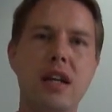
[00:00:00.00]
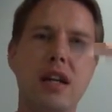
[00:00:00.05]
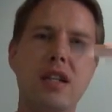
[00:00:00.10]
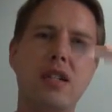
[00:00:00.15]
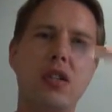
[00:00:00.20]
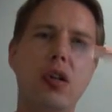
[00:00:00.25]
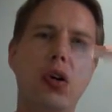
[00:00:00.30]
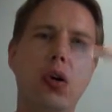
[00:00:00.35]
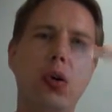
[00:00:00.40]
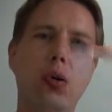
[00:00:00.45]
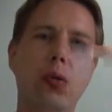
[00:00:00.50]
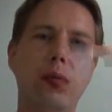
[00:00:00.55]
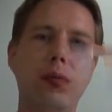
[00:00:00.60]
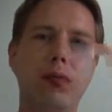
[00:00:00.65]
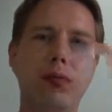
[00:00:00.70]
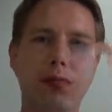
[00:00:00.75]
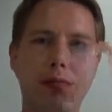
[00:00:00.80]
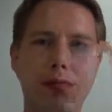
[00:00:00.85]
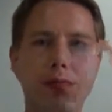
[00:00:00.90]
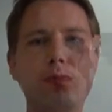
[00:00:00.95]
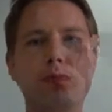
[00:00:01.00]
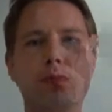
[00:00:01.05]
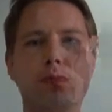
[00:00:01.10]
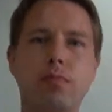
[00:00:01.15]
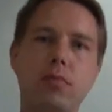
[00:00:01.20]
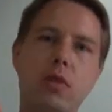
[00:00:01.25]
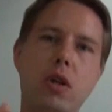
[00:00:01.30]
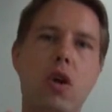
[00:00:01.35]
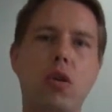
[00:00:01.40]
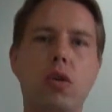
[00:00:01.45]
so
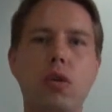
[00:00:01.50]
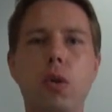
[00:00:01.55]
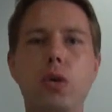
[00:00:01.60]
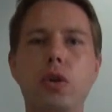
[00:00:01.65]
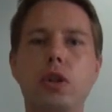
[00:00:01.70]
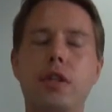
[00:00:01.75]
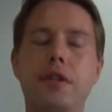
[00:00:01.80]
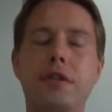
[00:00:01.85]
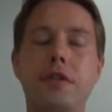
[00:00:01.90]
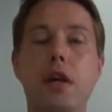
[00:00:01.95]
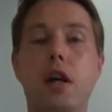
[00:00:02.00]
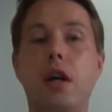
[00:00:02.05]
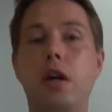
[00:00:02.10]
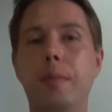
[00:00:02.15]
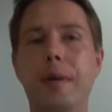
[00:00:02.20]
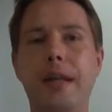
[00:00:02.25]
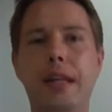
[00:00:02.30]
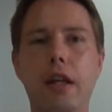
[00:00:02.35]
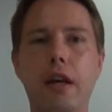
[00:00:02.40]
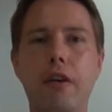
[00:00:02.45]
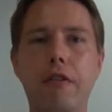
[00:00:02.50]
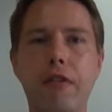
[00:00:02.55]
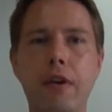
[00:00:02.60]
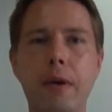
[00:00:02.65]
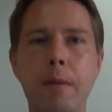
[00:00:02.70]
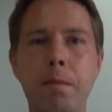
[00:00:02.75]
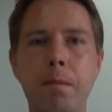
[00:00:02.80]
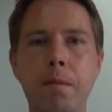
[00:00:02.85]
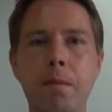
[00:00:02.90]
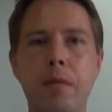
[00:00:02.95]
conclusions are a bit
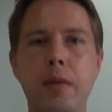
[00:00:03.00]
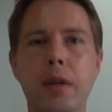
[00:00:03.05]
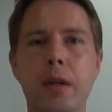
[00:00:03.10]
iffy,